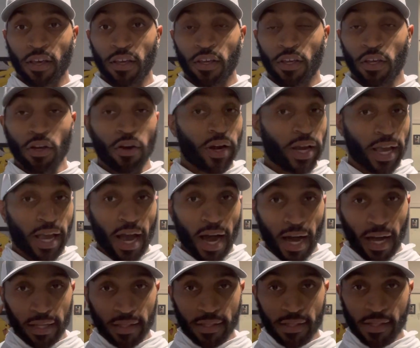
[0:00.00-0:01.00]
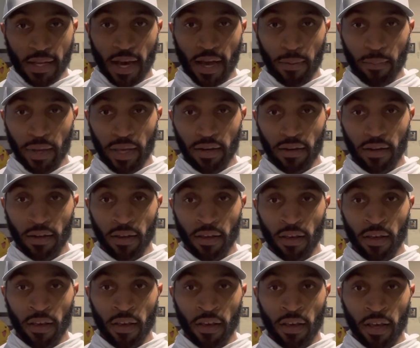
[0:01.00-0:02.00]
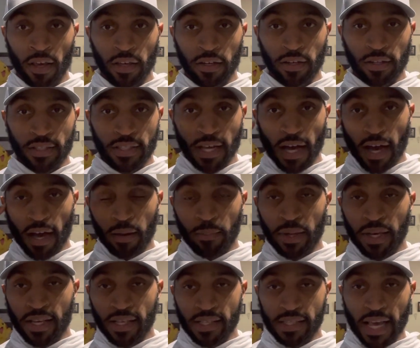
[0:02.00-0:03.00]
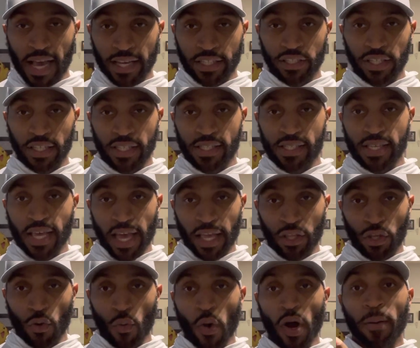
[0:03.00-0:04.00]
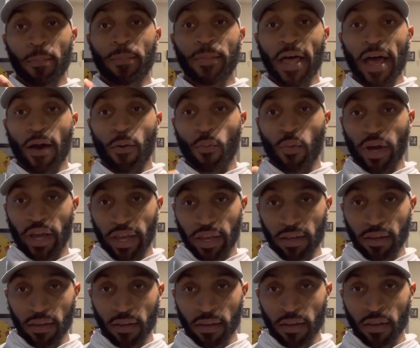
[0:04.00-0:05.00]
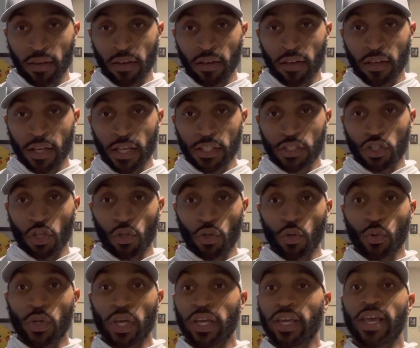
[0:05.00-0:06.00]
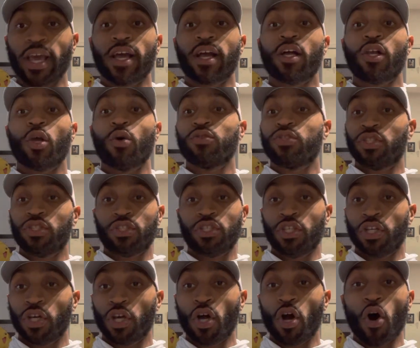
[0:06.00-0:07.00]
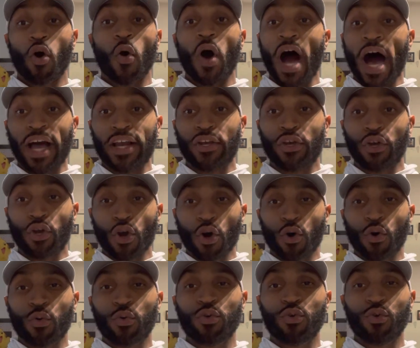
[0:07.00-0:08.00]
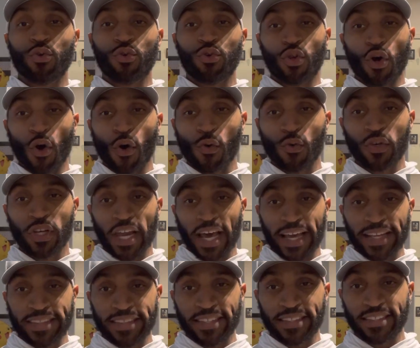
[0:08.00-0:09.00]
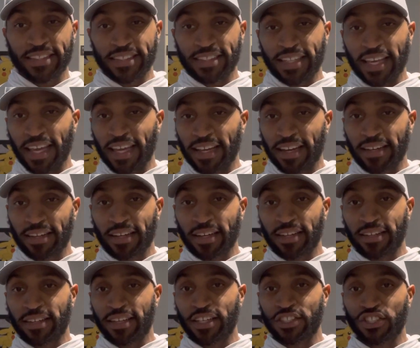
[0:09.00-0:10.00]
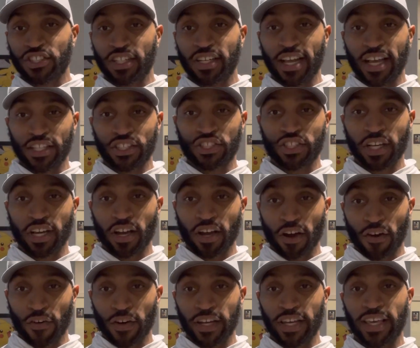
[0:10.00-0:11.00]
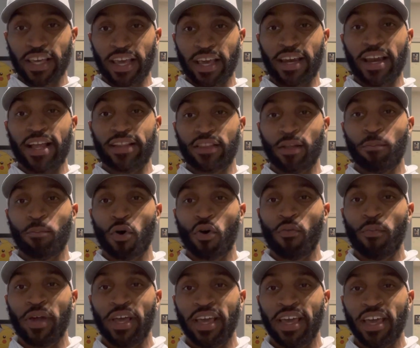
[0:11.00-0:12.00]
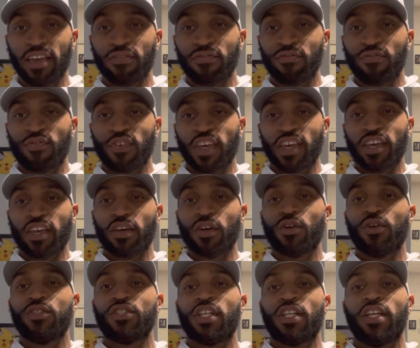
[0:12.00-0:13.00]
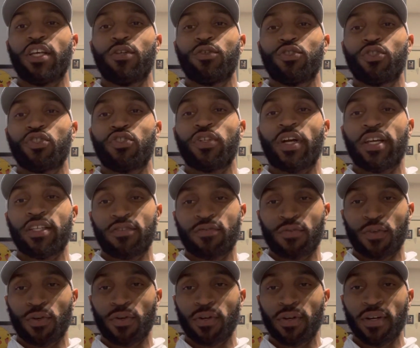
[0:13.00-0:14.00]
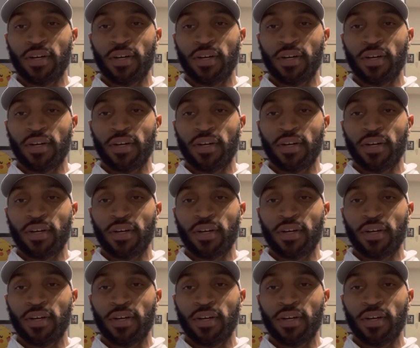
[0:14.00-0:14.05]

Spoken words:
You're in God's timing. Your timing is actually setting you up that way so you can get closer to your goal. I know you don't like this state and condition that you're currently in at the moment. It feels a little stressful,